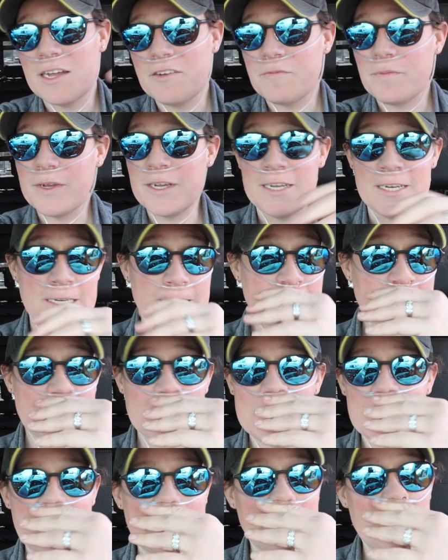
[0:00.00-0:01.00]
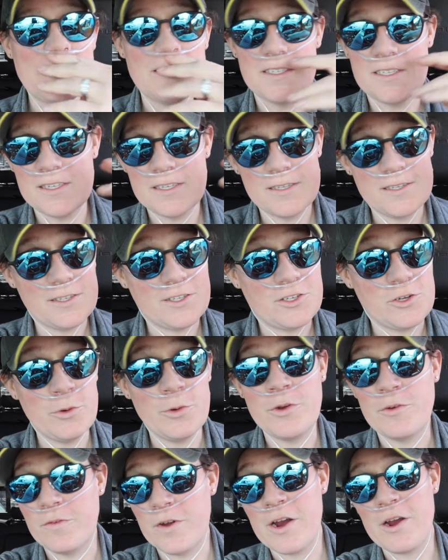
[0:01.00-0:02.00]
I've been
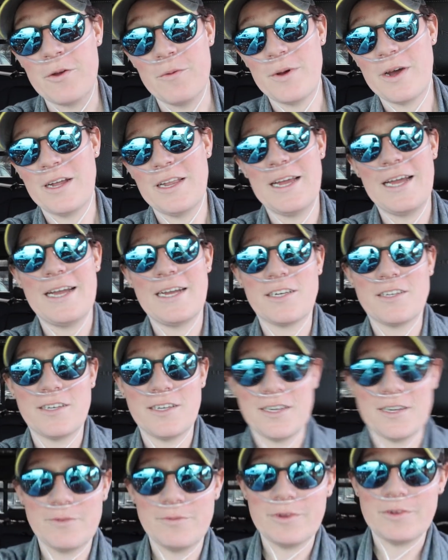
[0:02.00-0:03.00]
doing very well, actually.